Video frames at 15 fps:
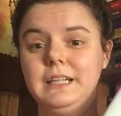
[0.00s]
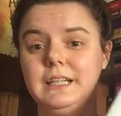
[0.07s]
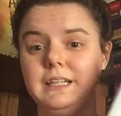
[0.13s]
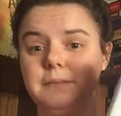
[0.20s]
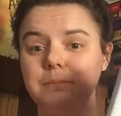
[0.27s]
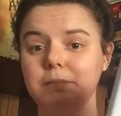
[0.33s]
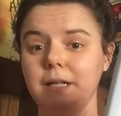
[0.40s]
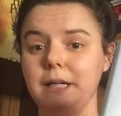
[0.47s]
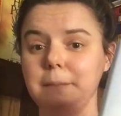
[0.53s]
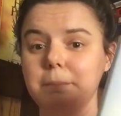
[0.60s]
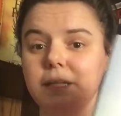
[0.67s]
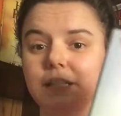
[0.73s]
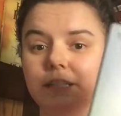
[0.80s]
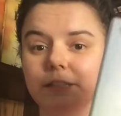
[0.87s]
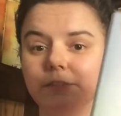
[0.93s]
And my
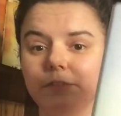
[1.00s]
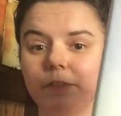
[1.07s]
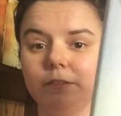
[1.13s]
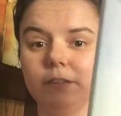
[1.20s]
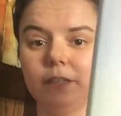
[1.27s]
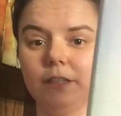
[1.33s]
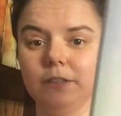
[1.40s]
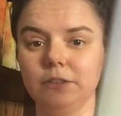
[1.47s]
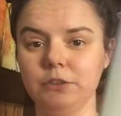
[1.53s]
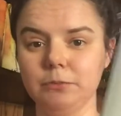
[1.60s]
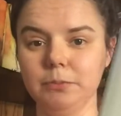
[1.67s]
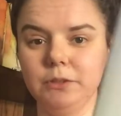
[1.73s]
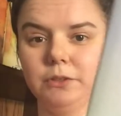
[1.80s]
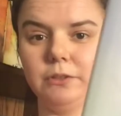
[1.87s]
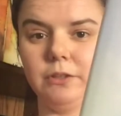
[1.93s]
buddy's favorite color is blue.